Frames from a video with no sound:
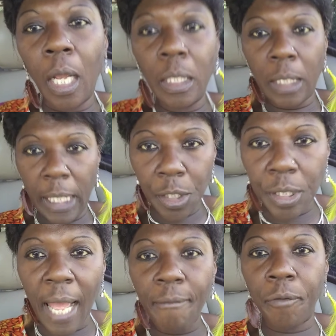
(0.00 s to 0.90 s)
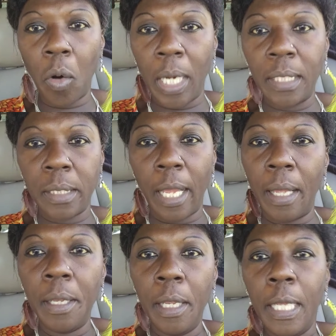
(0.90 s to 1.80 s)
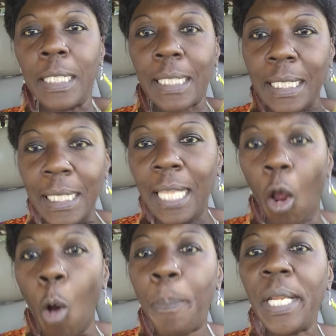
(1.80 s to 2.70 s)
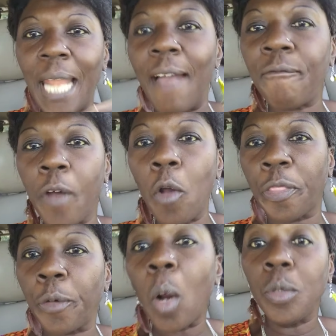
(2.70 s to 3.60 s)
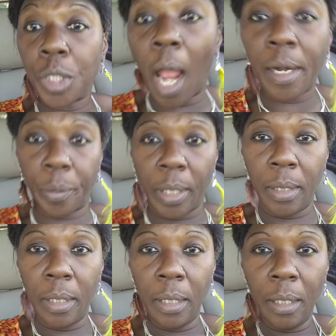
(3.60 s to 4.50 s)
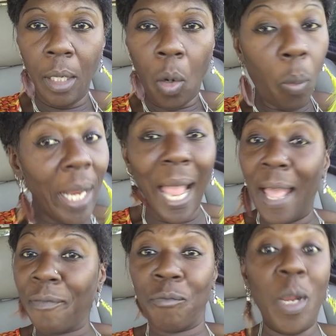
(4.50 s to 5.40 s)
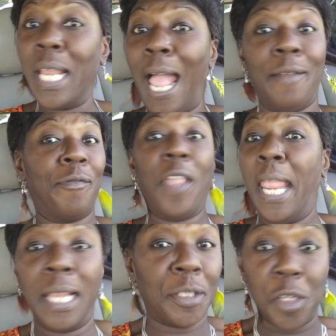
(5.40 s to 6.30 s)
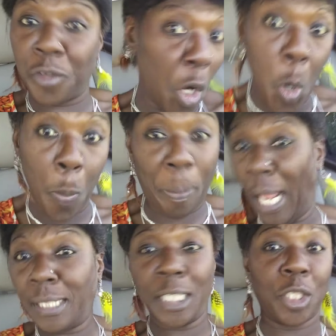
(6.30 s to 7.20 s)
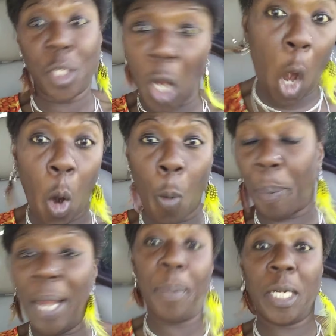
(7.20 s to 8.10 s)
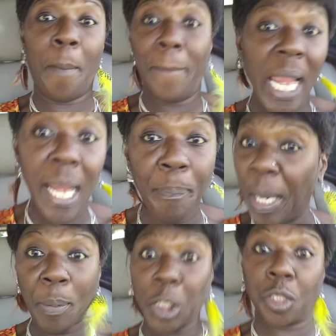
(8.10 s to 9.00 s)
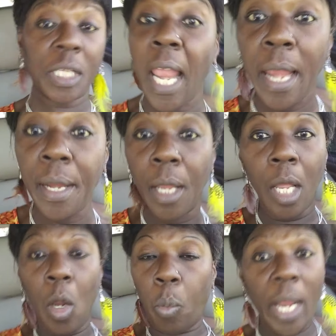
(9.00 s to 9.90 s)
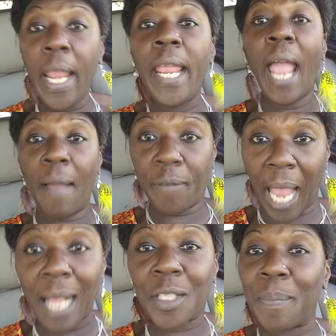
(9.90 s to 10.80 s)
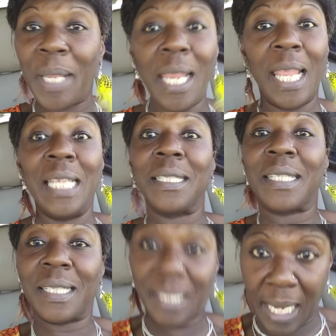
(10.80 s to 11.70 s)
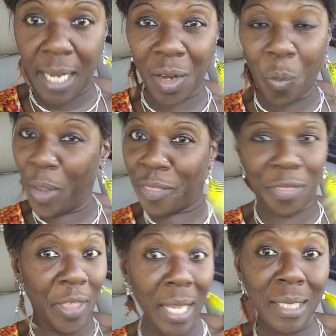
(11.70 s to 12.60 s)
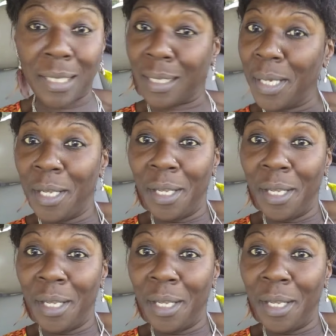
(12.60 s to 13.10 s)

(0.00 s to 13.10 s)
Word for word: Unleash that voice. Open that vote throat chakra. We got we got things to do, places to go, people to meet, people to see. We have got to be in sync with this